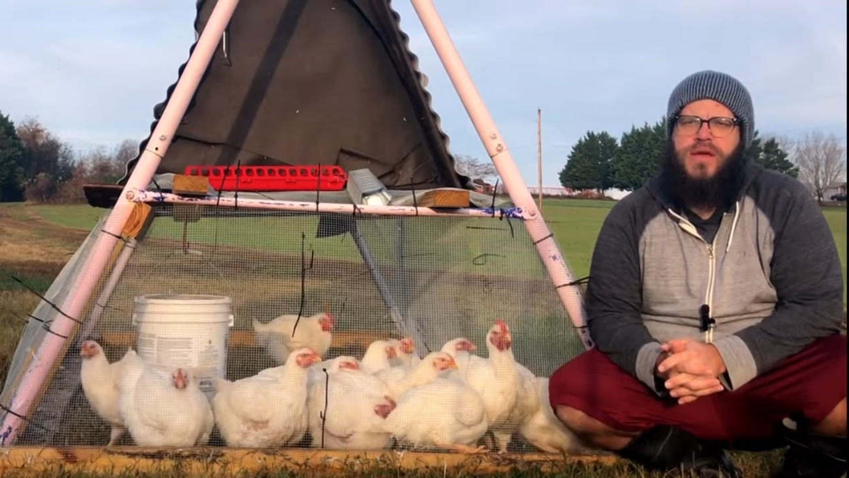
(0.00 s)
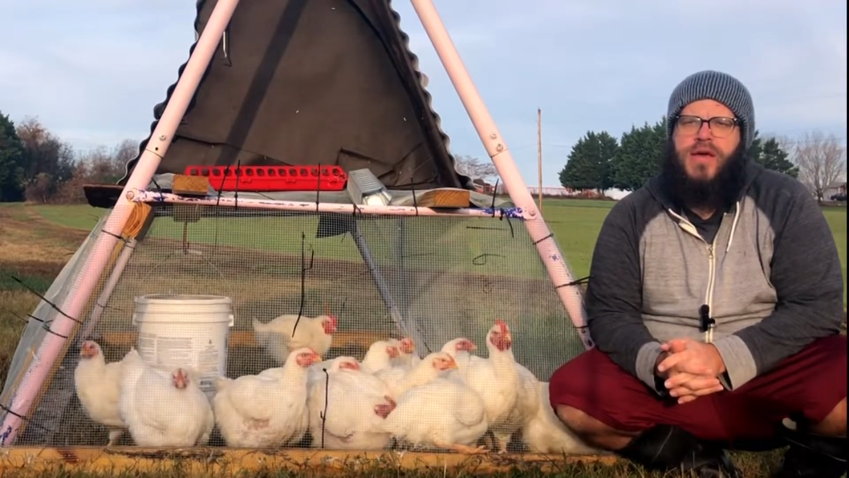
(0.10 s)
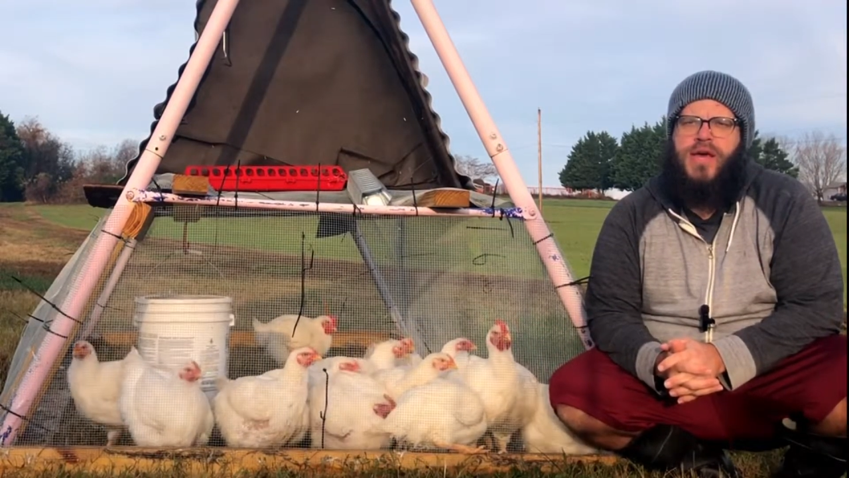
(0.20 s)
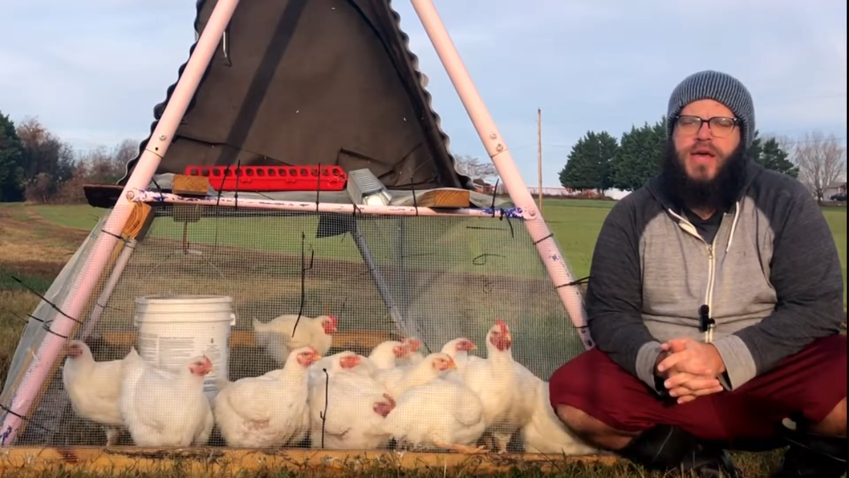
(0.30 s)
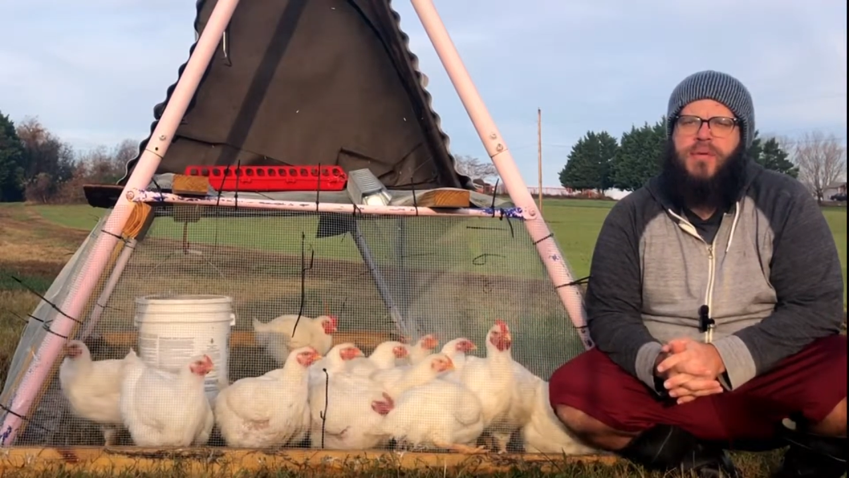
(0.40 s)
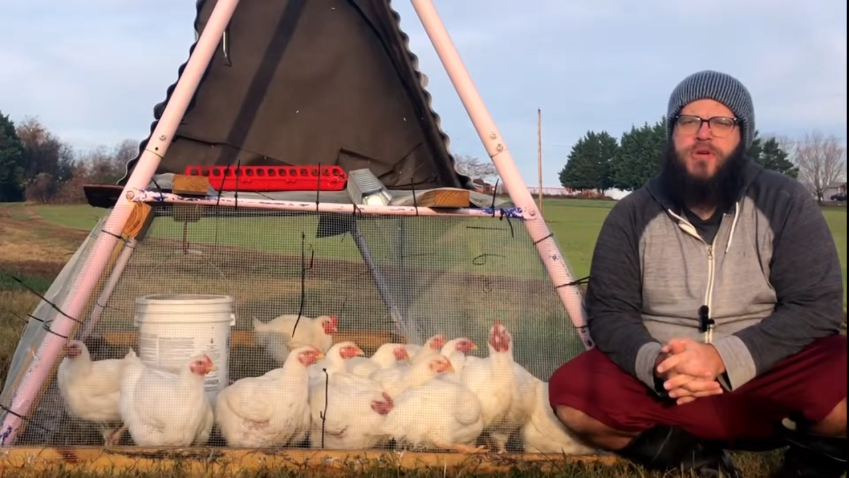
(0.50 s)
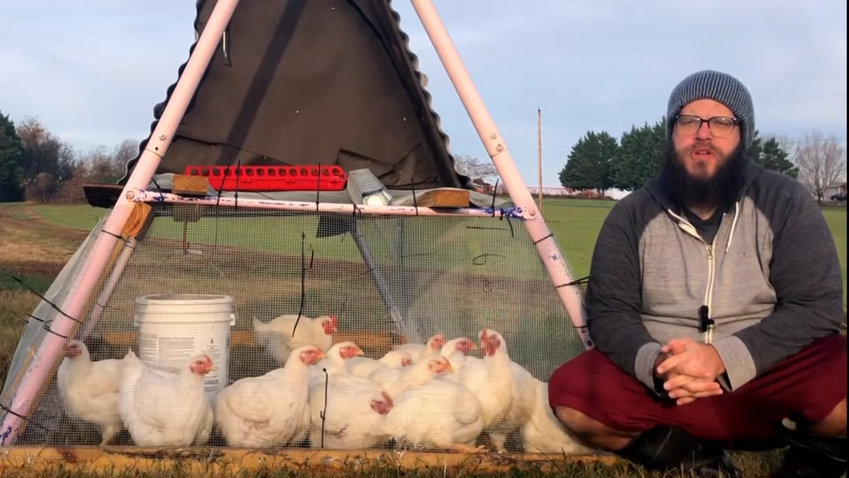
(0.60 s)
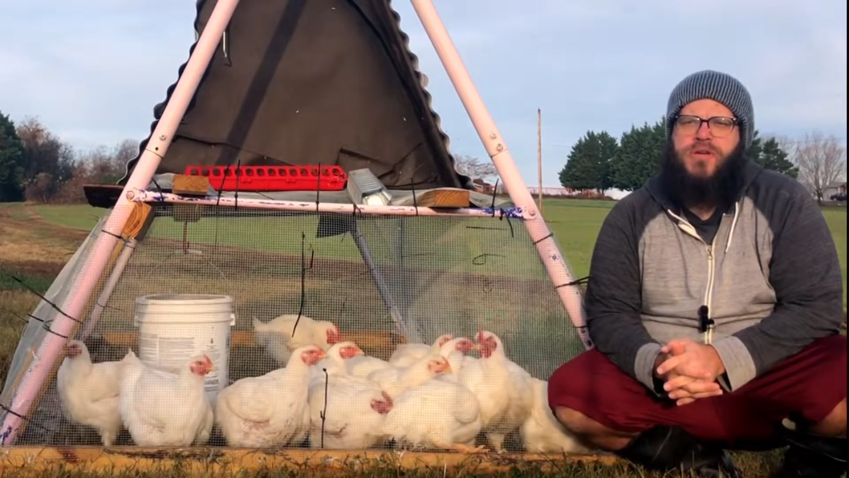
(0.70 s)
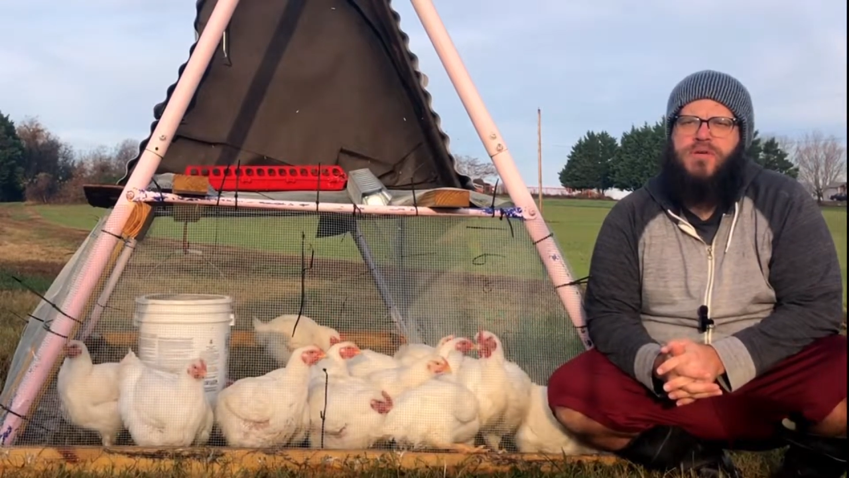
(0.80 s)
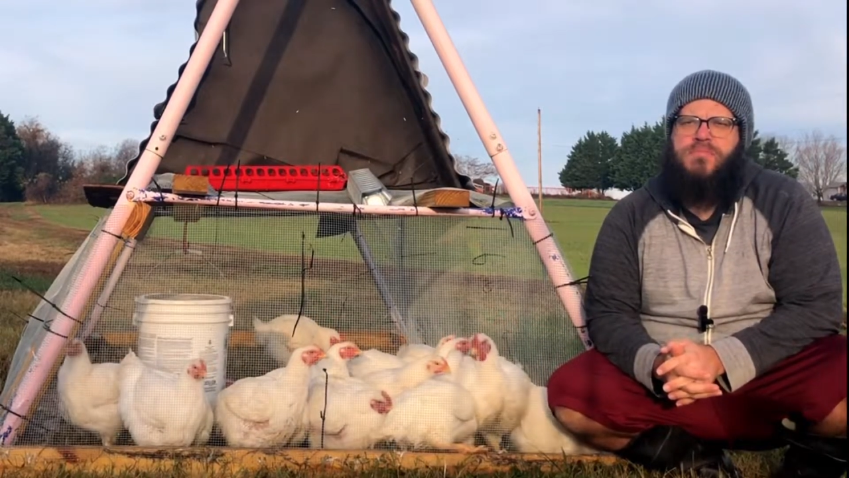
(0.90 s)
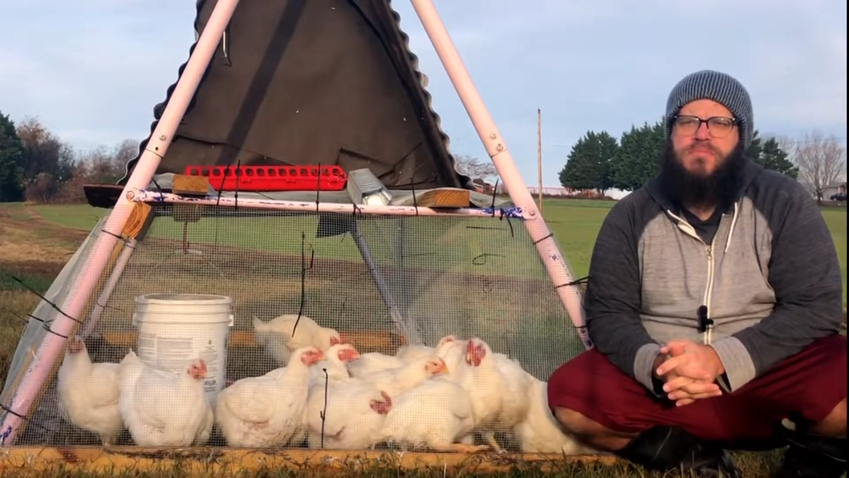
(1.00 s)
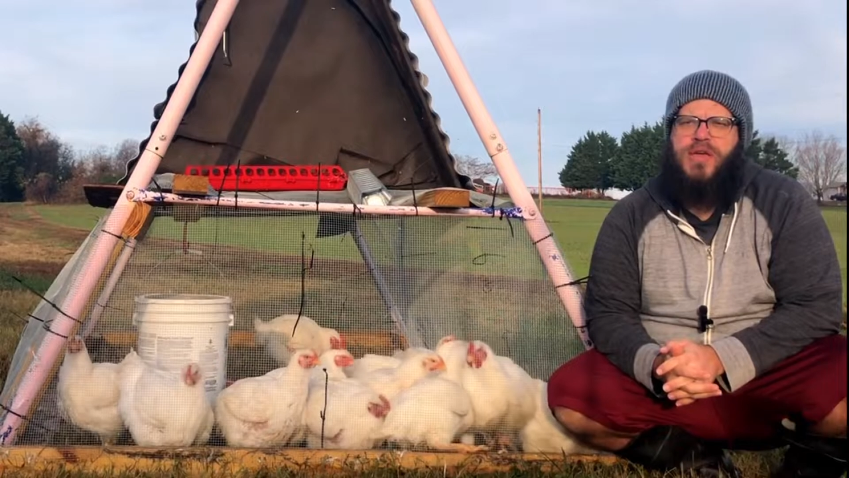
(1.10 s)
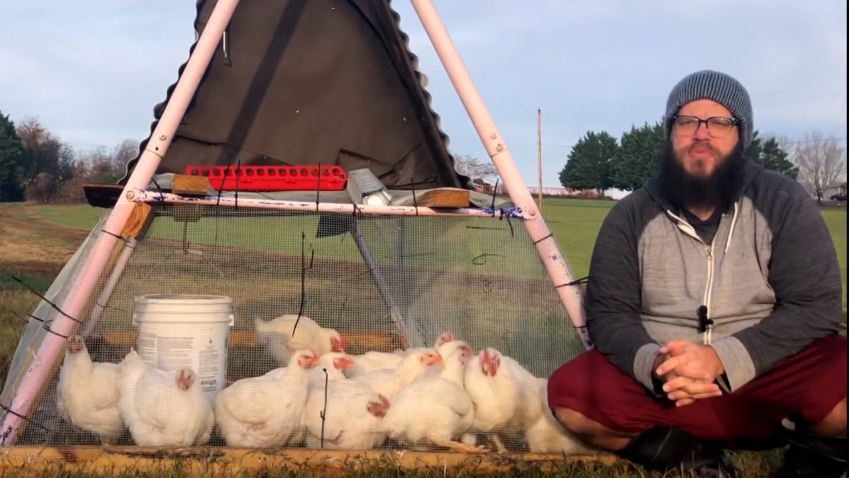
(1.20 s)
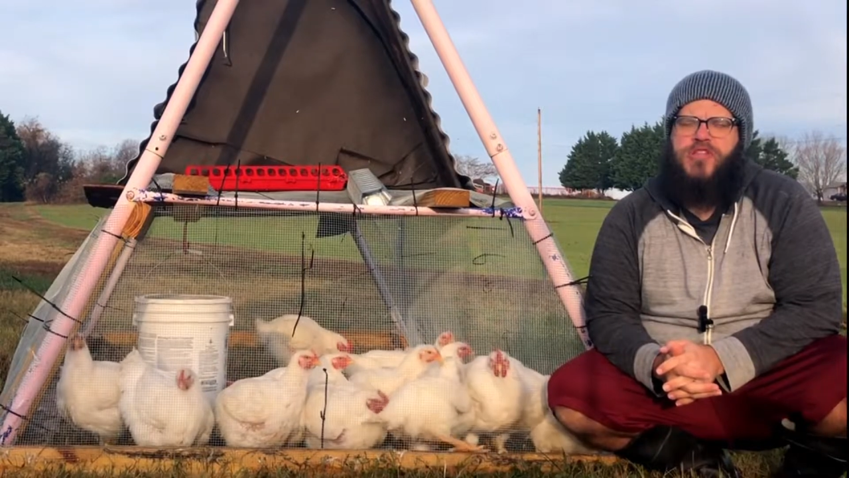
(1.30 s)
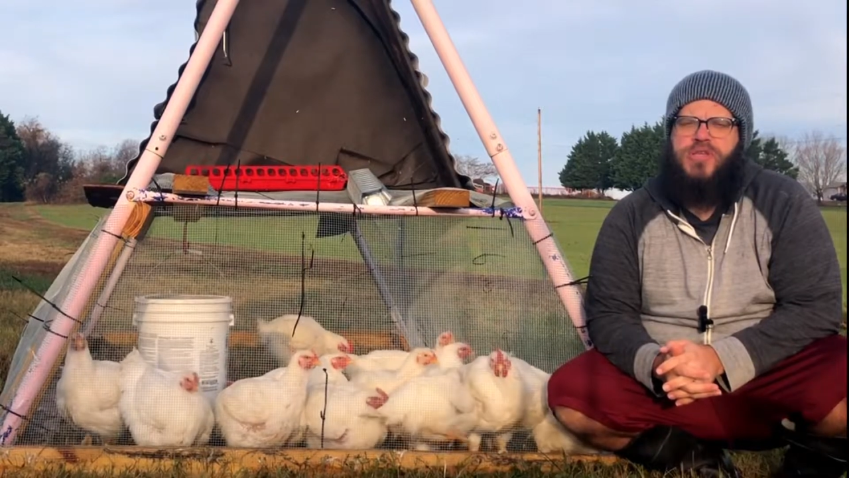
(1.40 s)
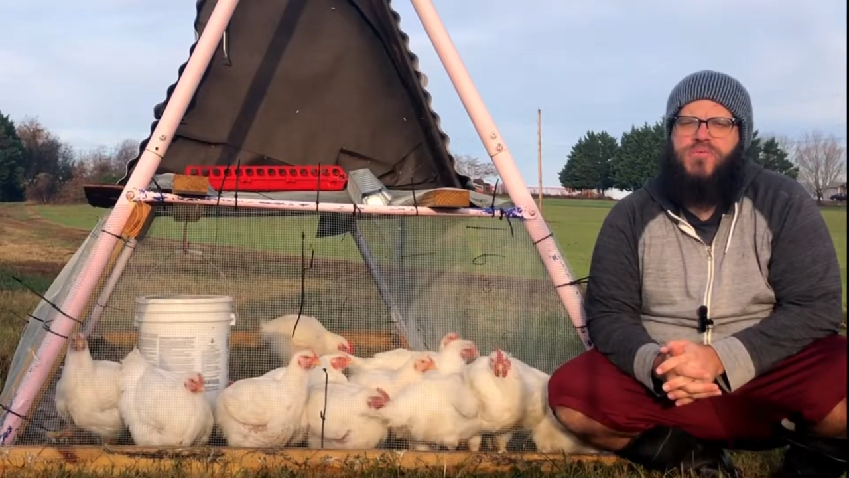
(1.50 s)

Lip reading: I am going to maybe this